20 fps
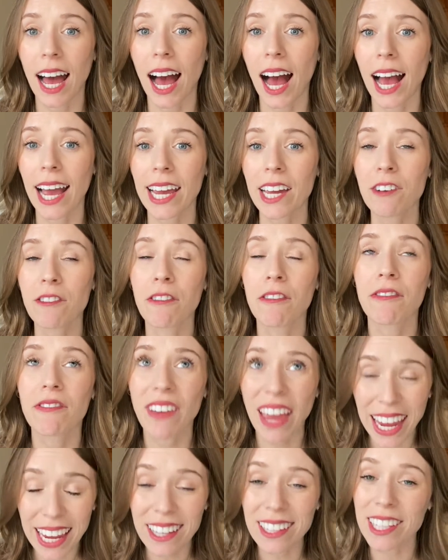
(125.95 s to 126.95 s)
I had
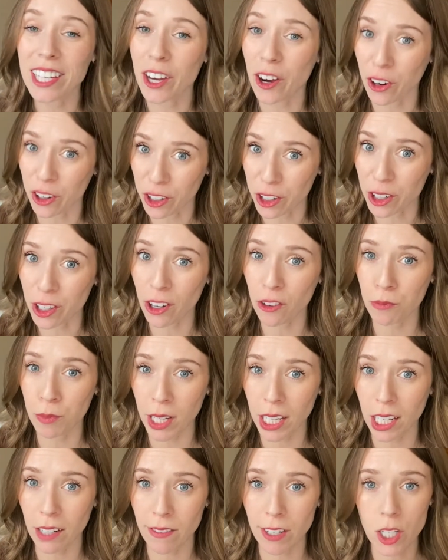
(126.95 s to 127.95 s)
vaguely heard of
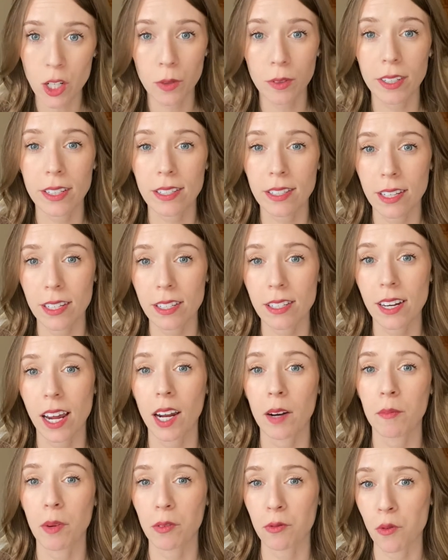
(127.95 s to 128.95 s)
being a virtual
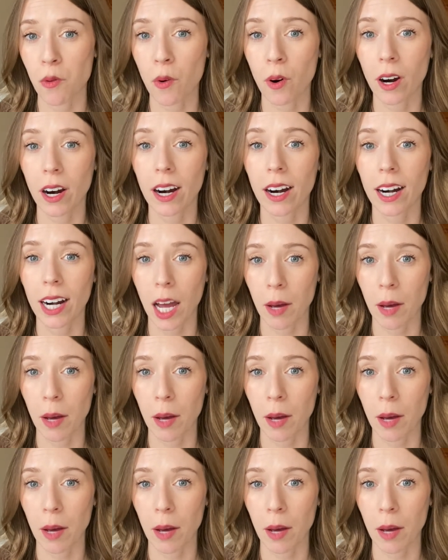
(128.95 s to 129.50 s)
assistant before